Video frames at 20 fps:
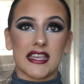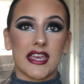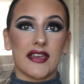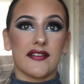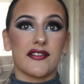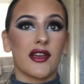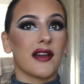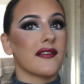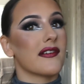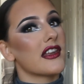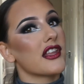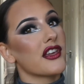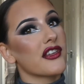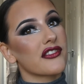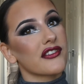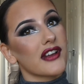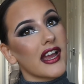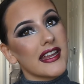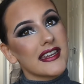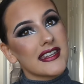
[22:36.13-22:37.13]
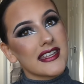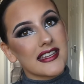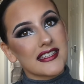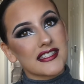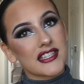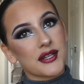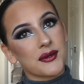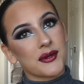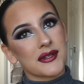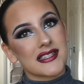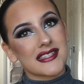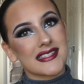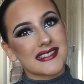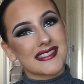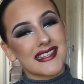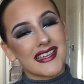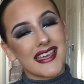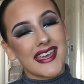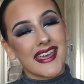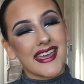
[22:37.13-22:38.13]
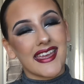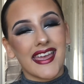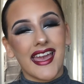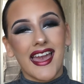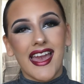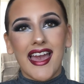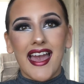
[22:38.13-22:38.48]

if you have any other ideas that you want to see